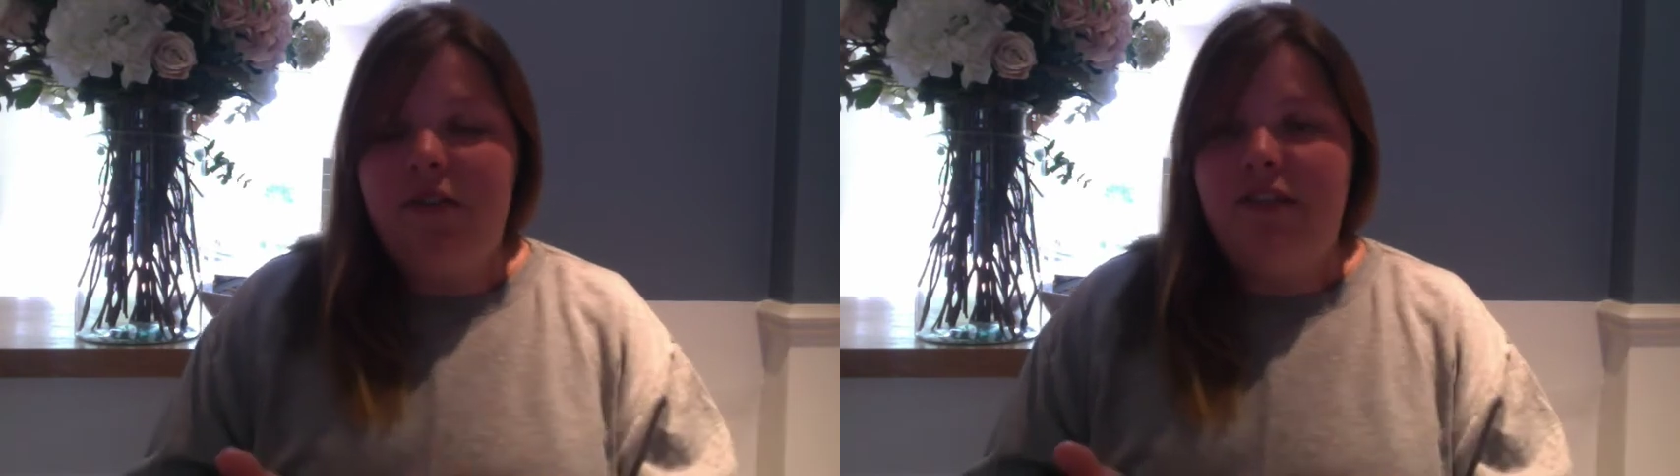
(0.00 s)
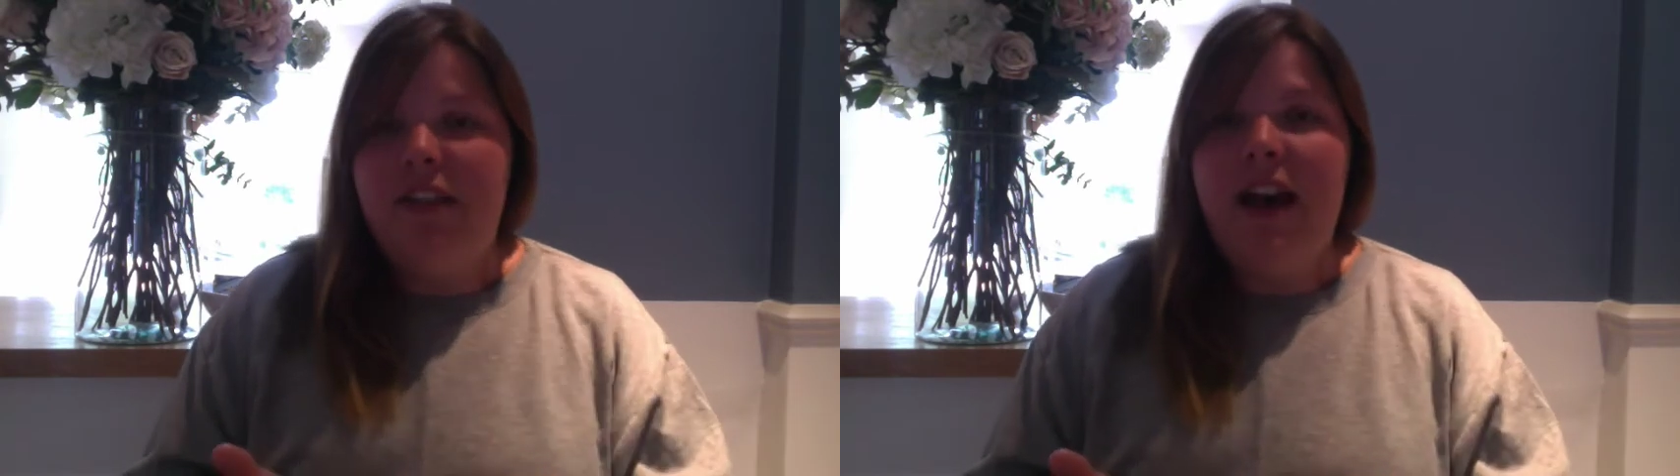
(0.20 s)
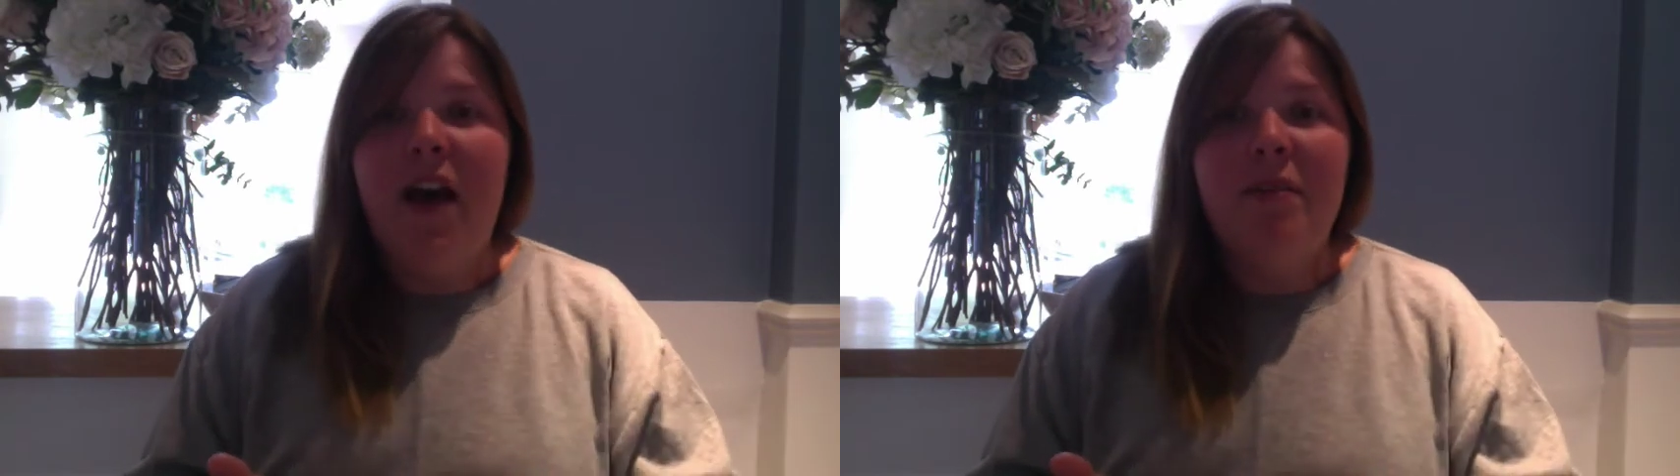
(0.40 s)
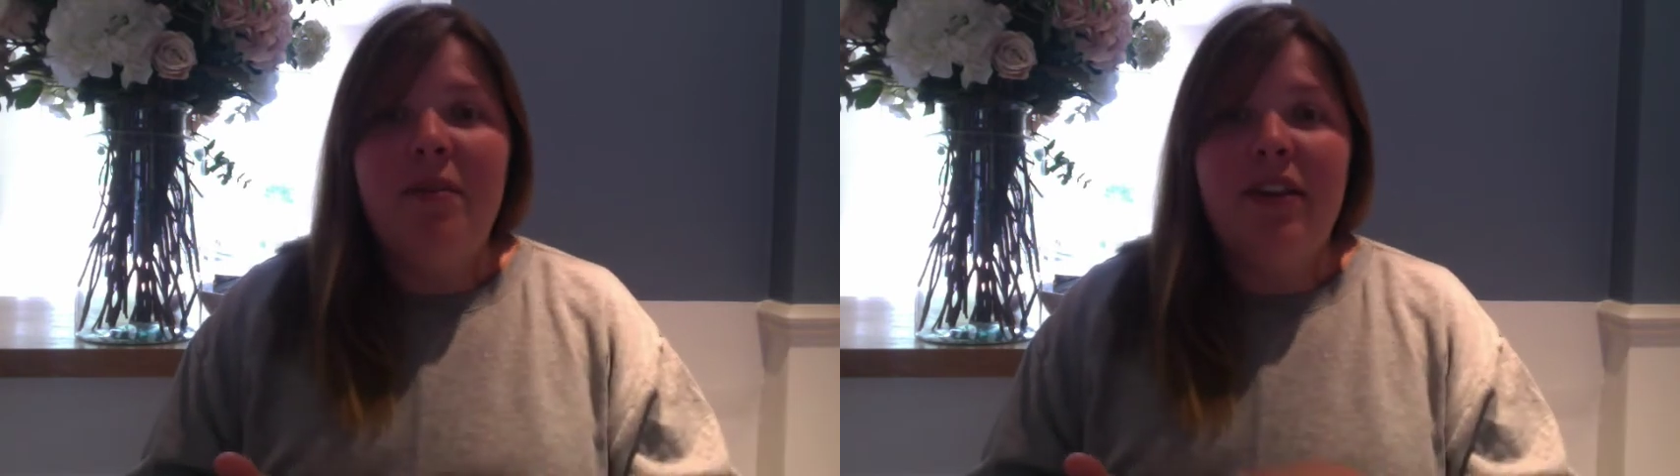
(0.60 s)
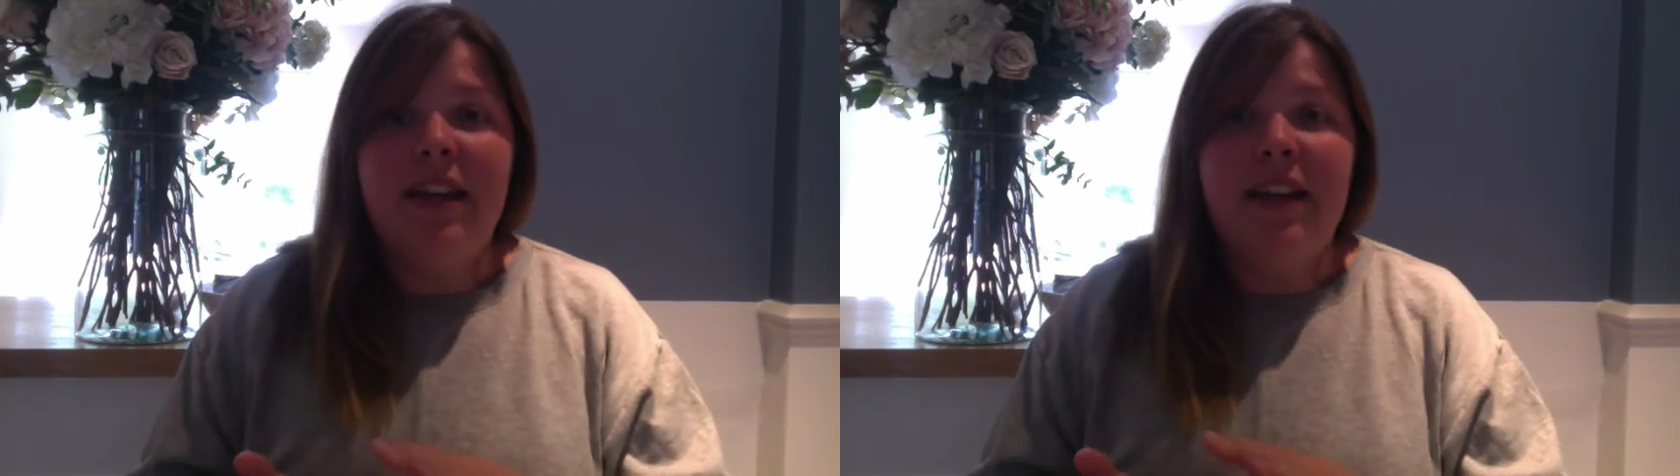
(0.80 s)
for that, I'm
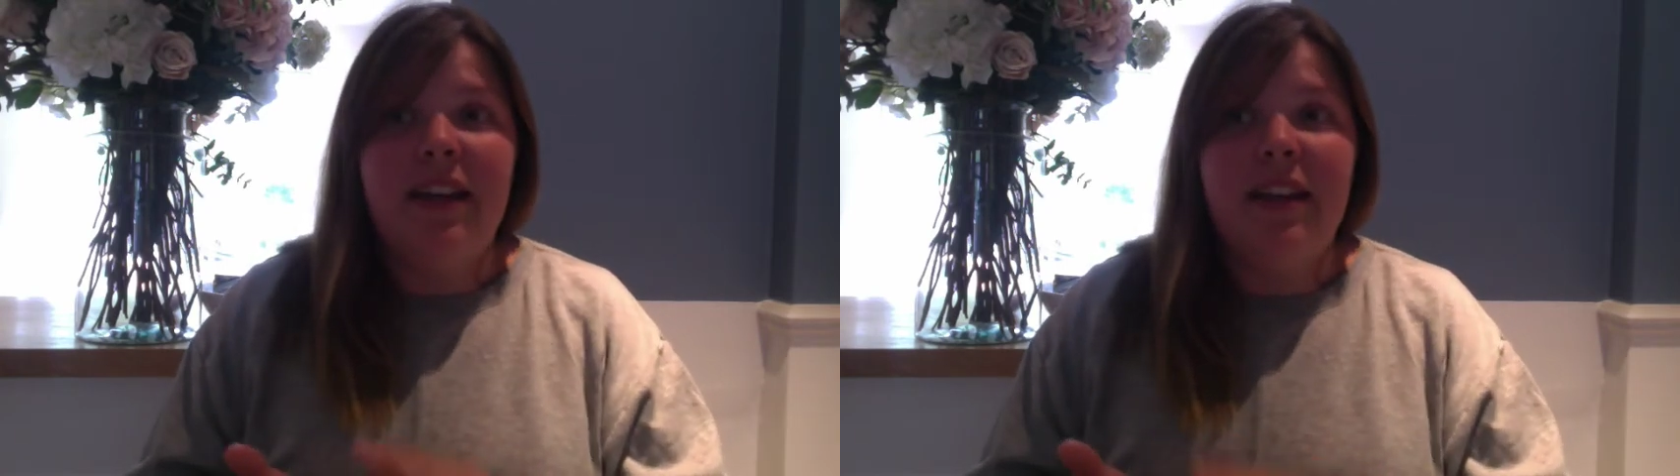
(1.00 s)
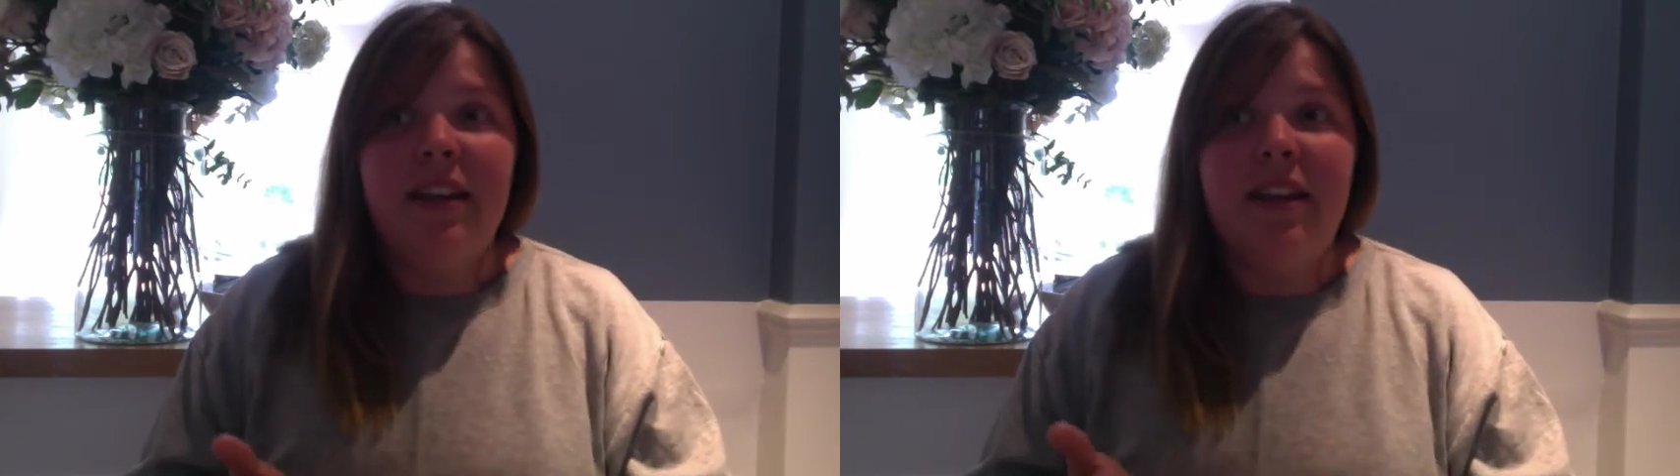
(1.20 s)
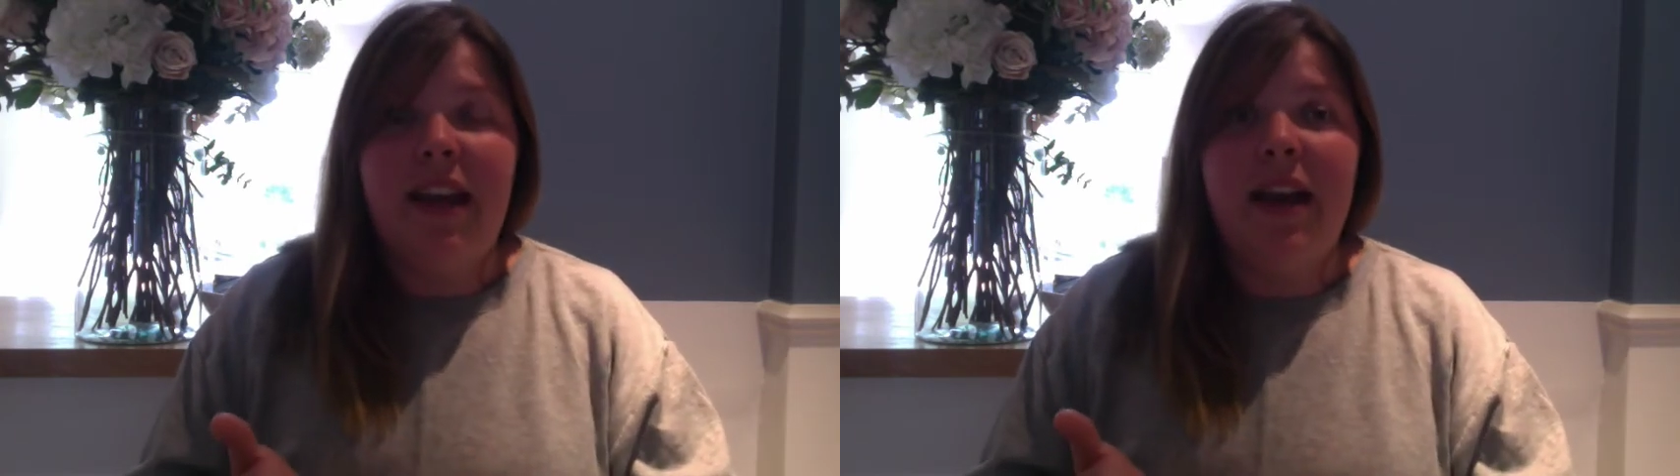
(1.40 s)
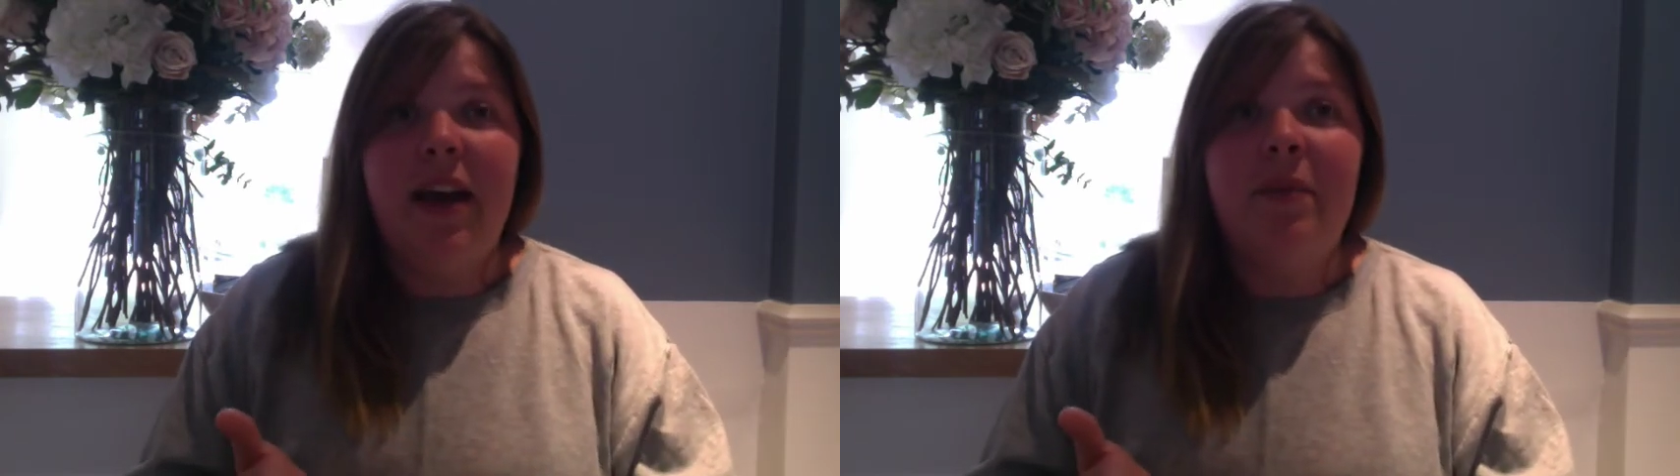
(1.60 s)
looking at the